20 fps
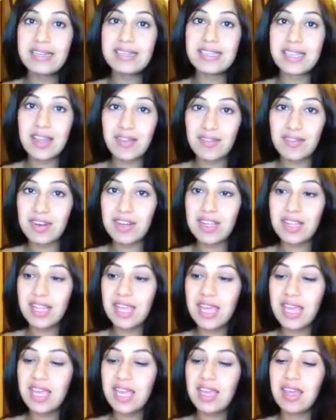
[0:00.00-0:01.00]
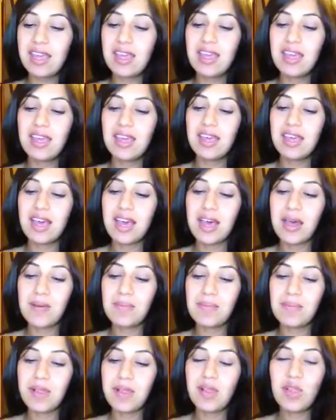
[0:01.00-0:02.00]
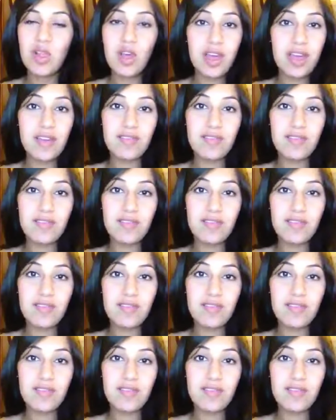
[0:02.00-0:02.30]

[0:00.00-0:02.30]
definitely look